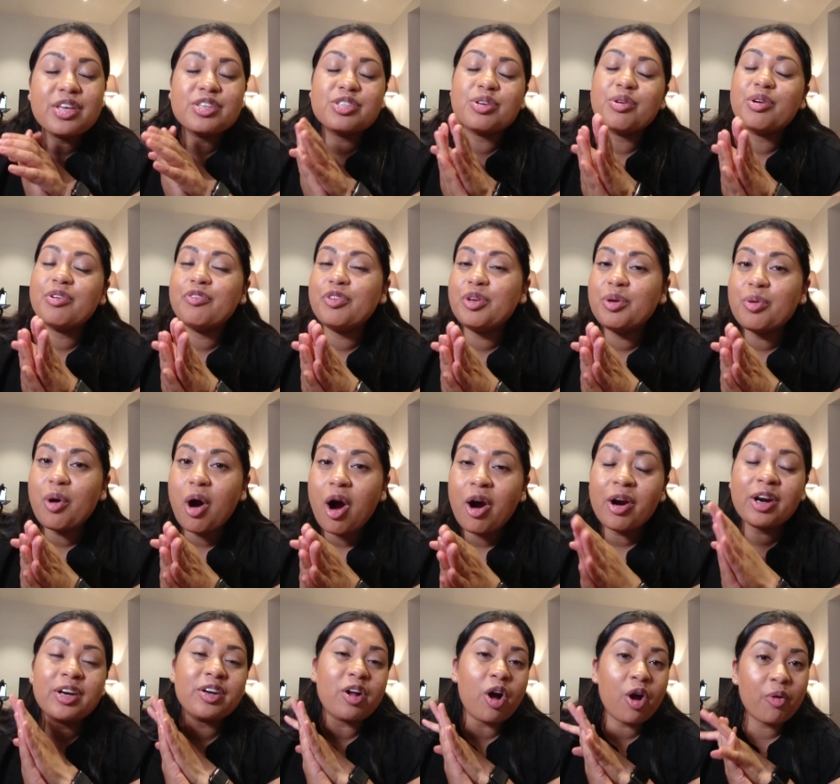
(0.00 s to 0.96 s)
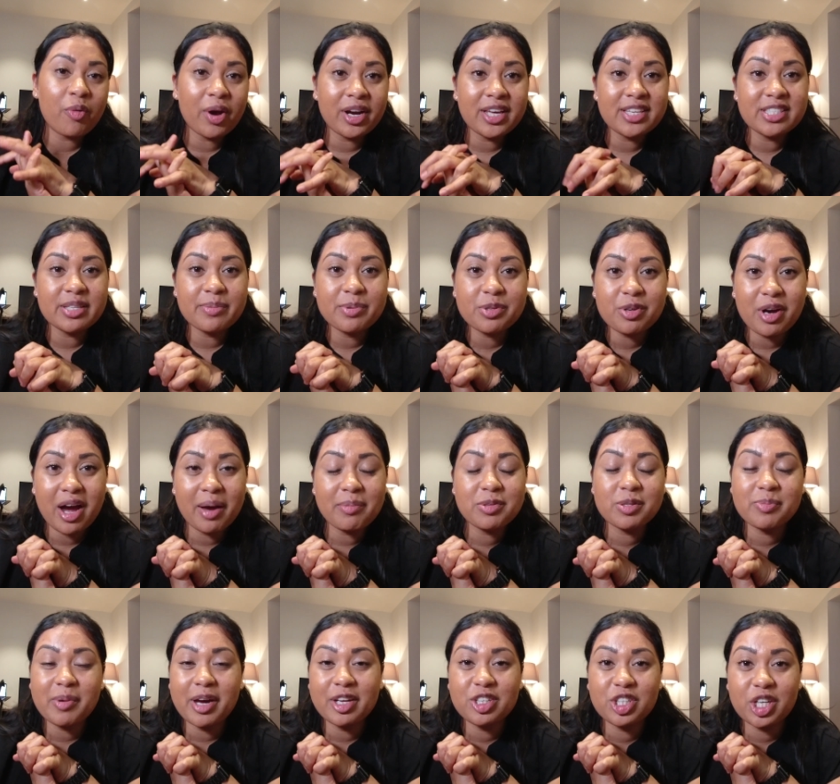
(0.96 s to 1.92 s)
So if you aren't already
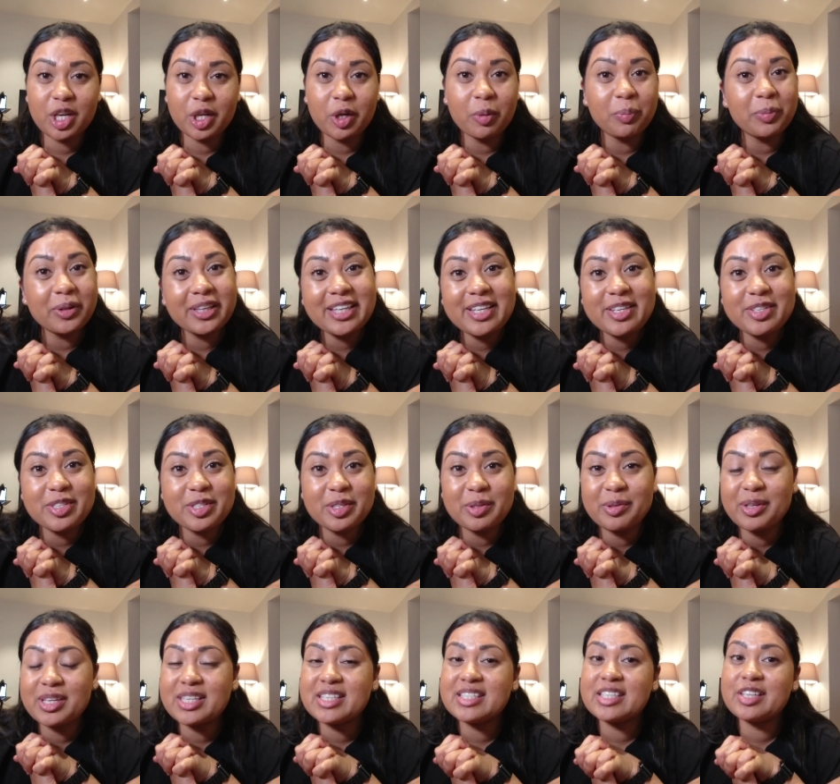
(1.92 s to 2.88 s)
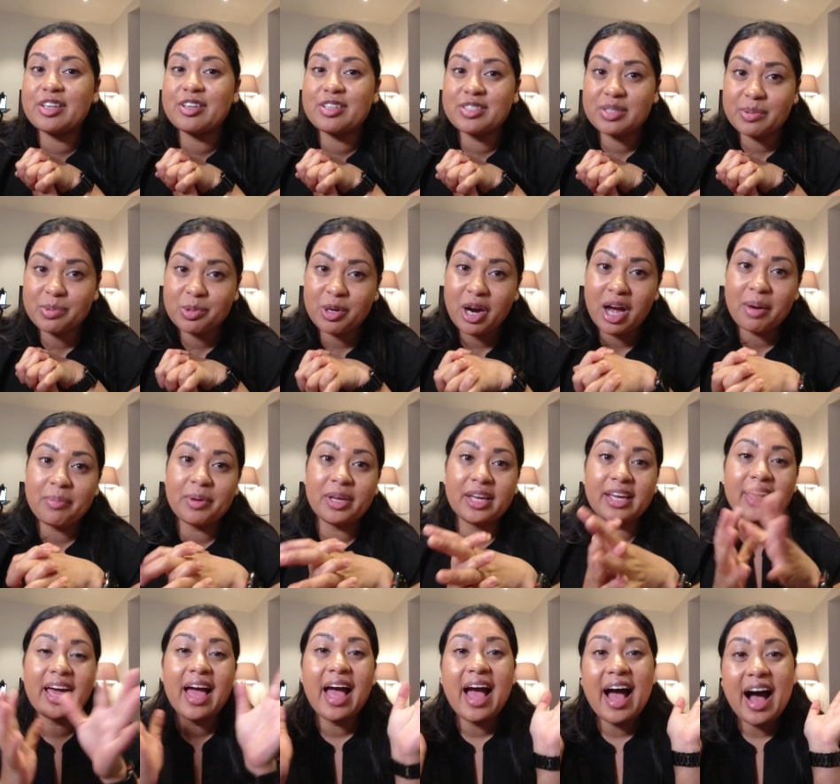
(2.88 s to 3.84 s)
subscribed to my channel, please do consider
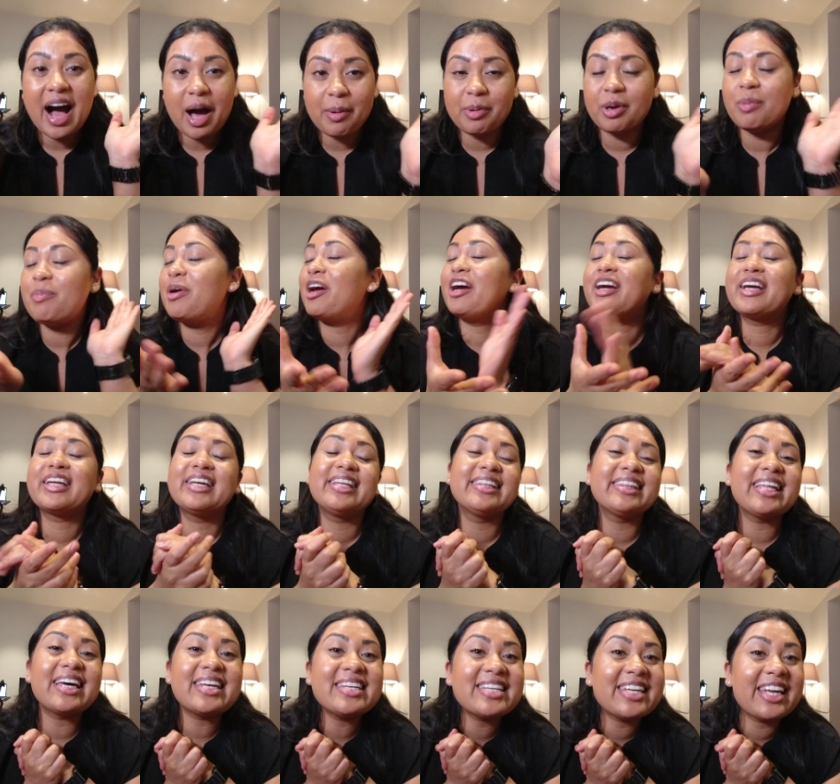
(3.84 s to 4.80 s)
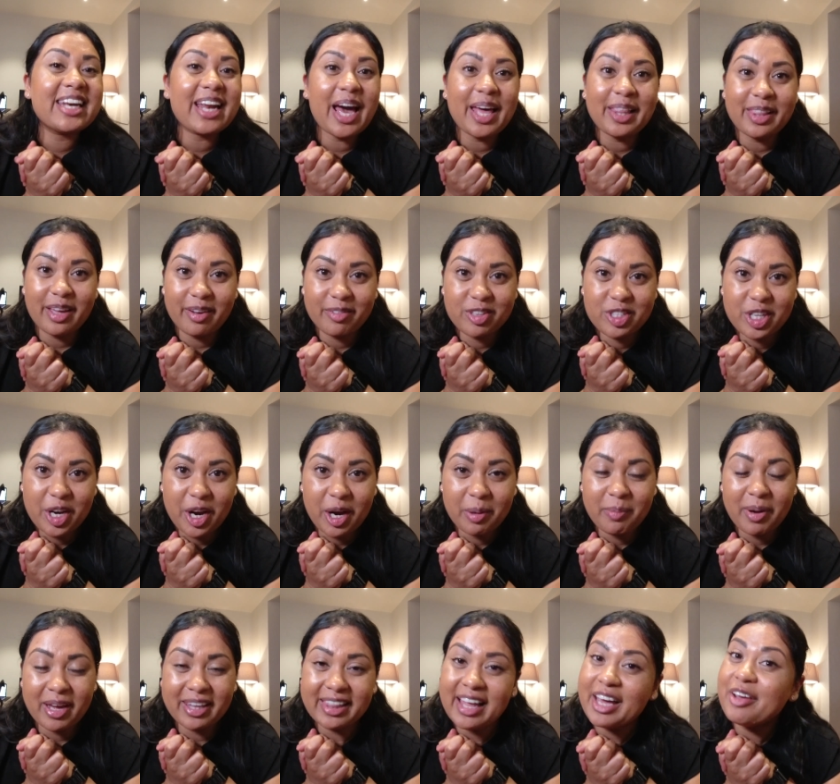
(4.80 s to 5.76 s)
subscribing. I'm an American in London, and I love
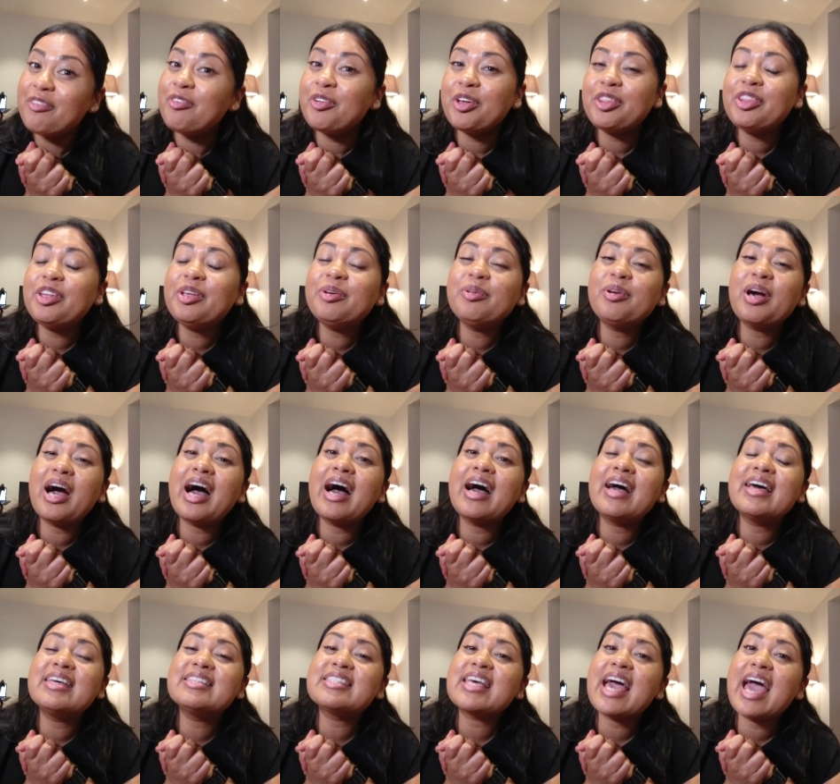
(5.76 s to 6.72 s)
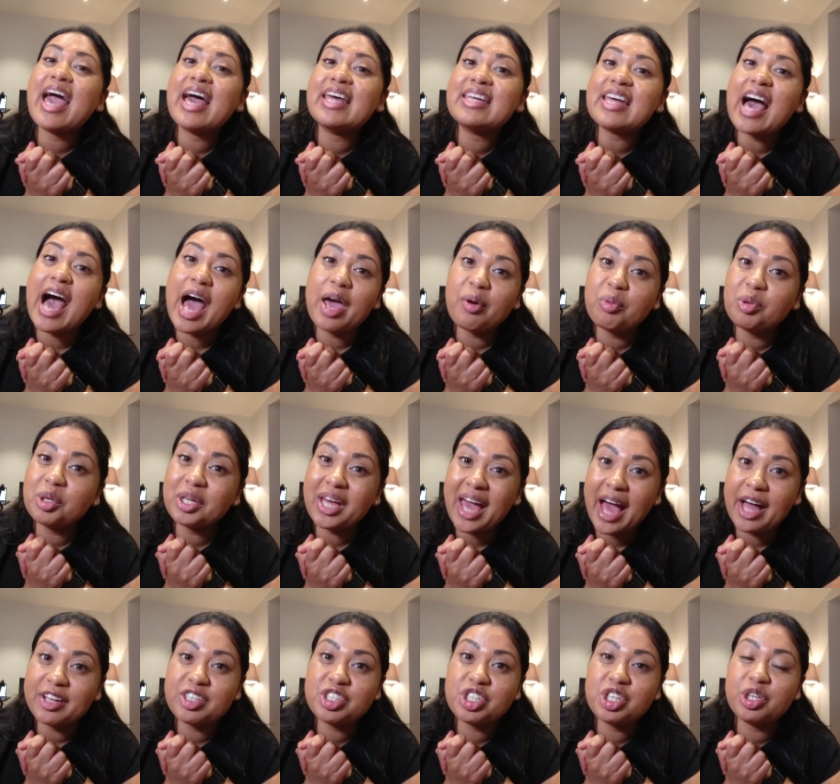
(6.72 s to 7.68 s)
sharing my life with you guys, and I will
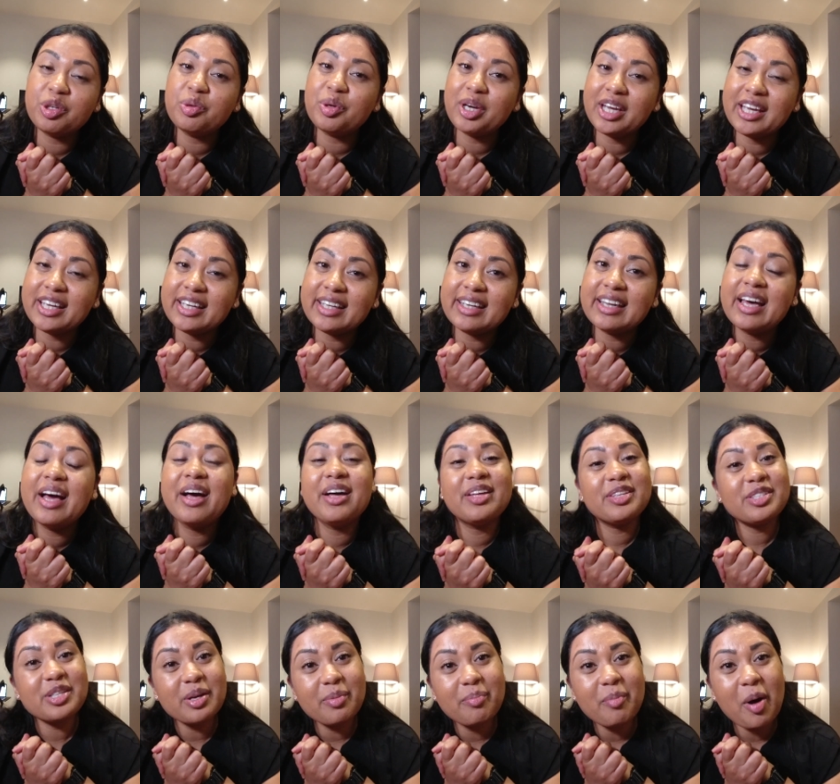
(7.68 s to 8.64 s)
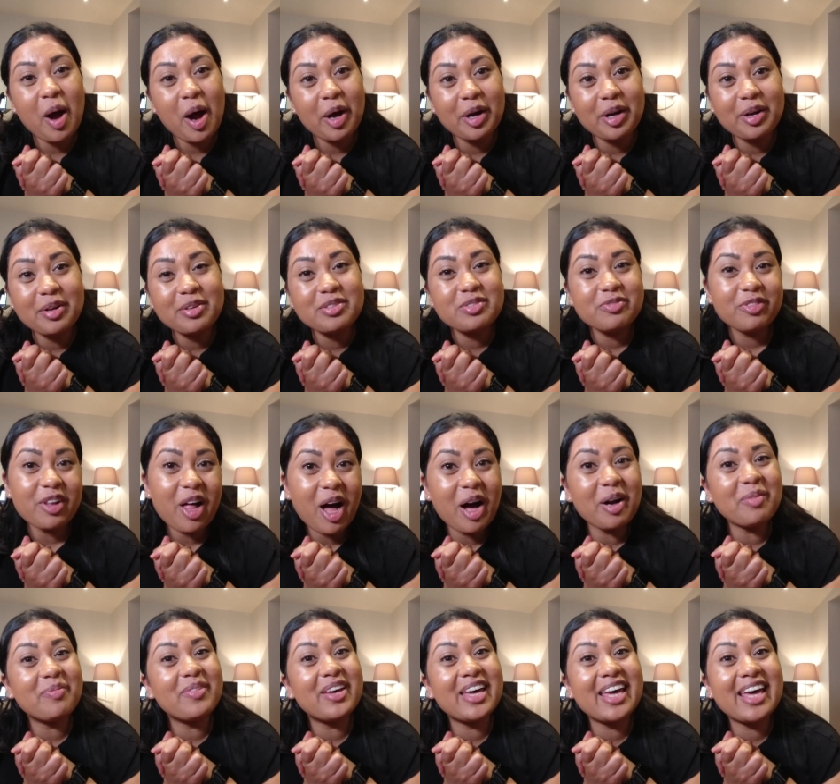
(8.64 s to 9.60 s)
catch you in tomorrow's
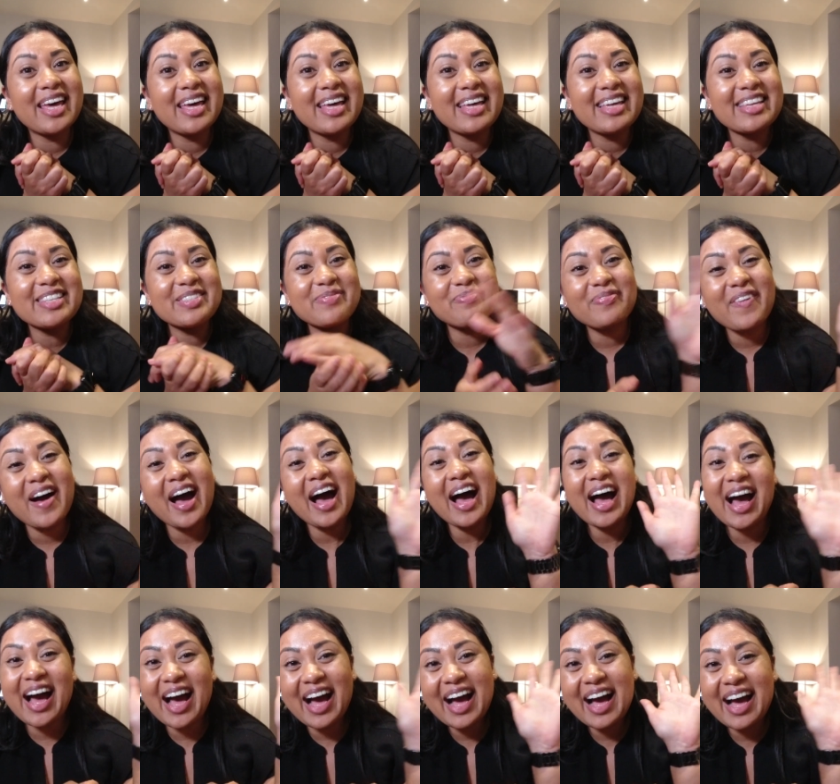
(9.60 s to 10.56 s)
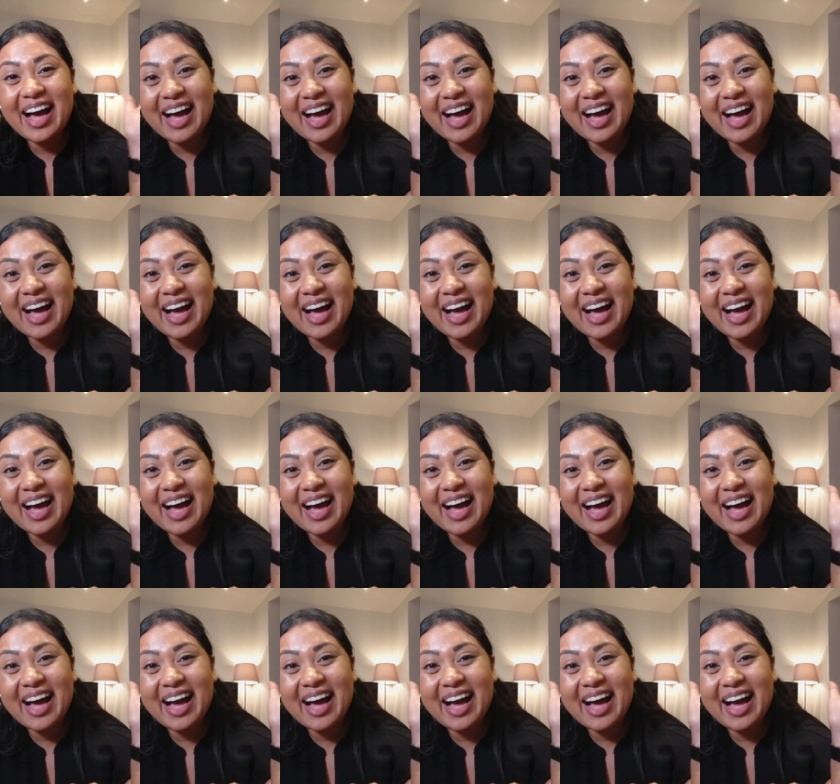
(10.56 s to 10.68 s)
Vlogmas. Bye!